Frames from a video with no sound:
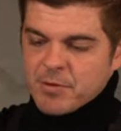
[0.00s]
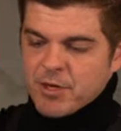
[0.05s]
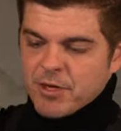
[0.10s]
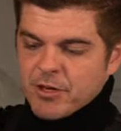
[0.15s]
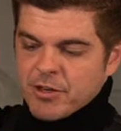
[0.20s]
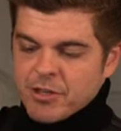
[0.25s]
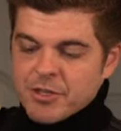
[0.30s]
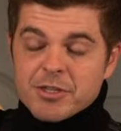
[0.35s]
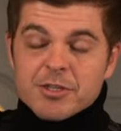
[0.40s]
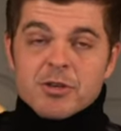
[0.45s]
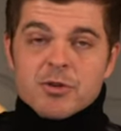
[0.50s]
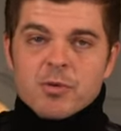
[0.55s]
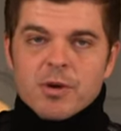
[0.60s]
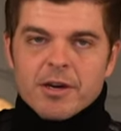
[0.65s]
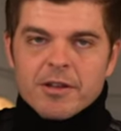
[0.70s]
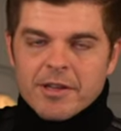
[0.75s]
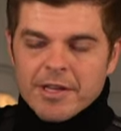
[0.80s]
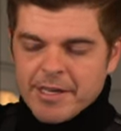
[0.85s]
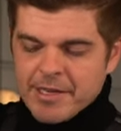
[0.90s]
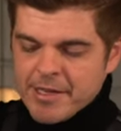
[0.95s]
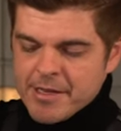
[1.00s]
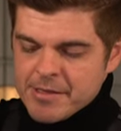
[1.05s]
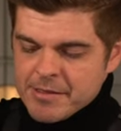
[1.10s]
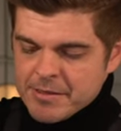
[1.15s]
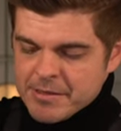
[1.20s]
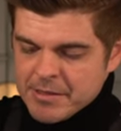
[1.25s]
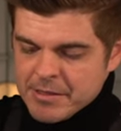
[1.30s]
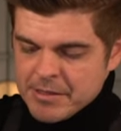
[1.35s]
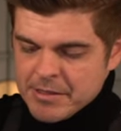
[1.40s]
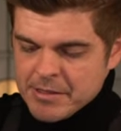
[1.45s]
won't go too well then, huh?
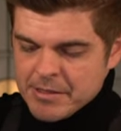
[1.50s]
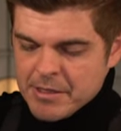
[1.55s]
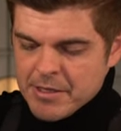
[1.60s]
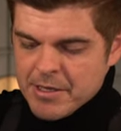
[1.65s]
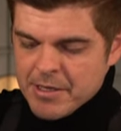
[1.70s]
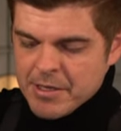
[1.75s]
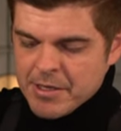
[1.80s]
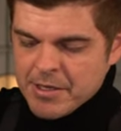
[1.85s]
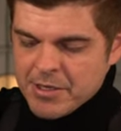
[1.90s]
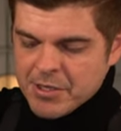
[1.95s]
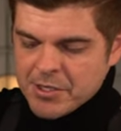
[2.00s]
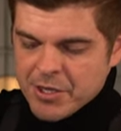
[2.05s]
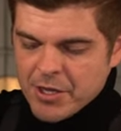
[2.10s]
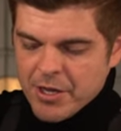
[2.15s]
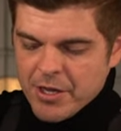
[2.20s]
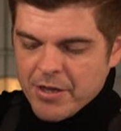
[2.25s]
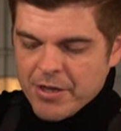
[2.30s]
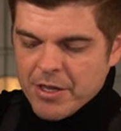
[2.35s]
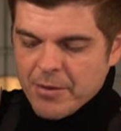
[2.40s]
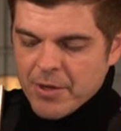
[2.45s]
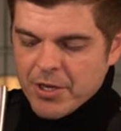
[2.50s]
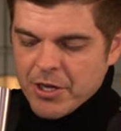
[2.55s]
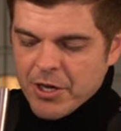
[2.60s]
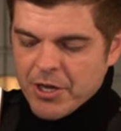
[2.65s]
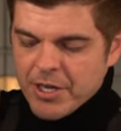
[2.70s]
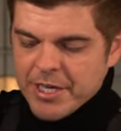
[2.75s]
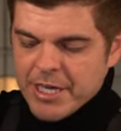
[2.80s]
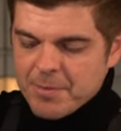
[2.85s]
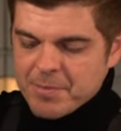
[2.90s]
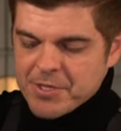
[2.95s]
So there we
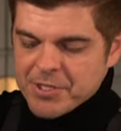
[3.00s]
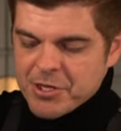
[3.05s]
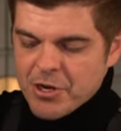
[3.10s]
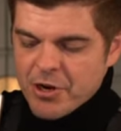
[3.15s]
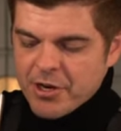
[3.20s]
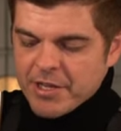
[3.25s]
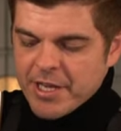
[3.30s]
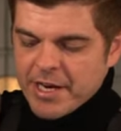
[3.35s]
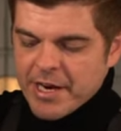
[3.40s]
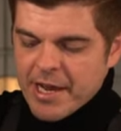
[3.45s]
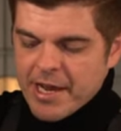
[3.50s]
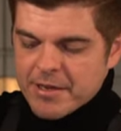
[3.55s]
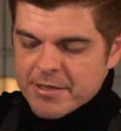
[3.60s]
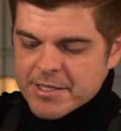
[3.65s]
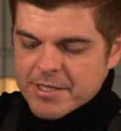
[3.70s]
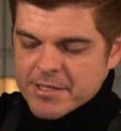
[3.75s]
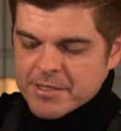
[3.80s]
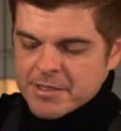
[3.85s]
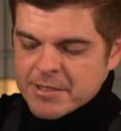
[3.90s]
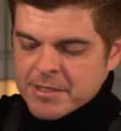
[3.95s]
go. Keep stirring that out.